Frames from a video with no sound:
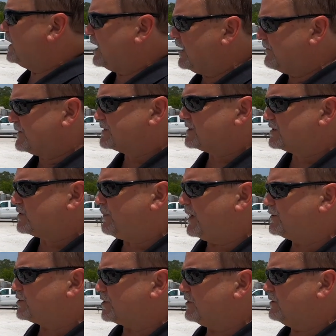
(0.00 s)
In the
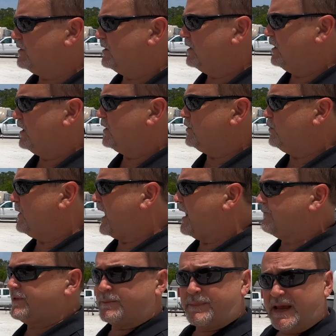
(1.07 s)
suspension, you
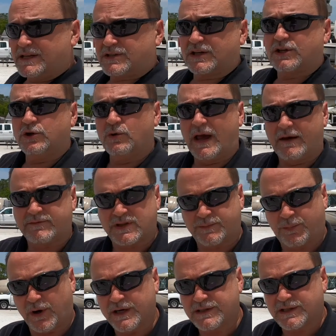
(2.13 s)
have the basic, you have
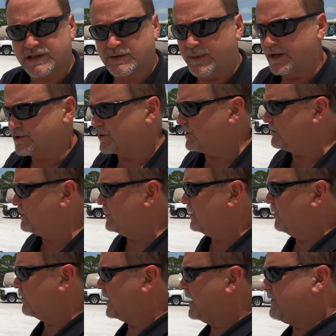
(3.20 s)
spring suspension,
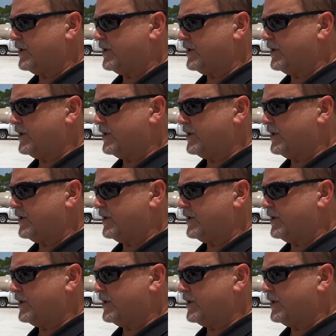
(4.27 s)
okay?